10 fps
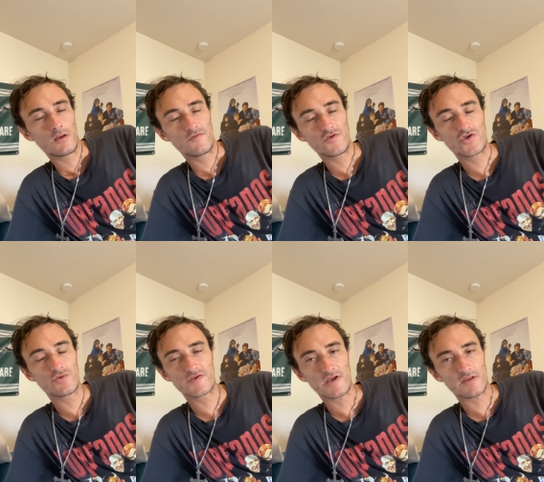if you
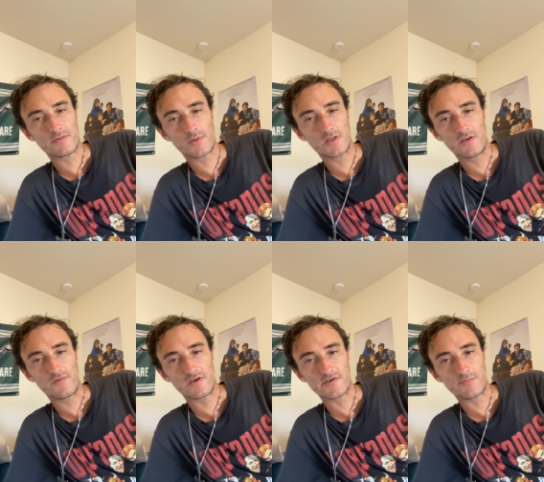choose not to believe
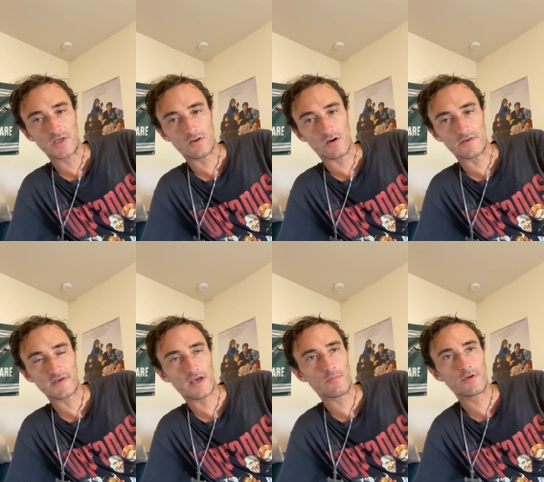this because
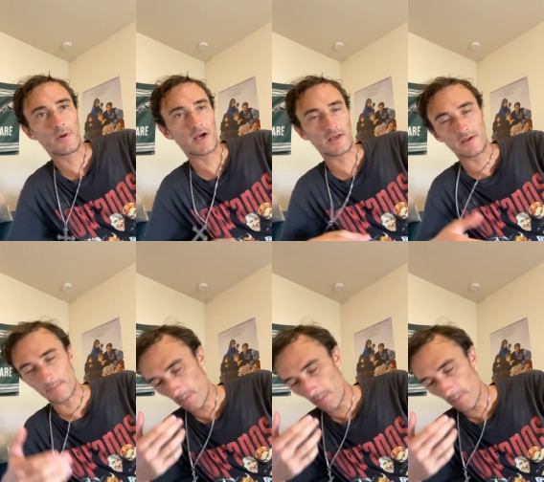everybody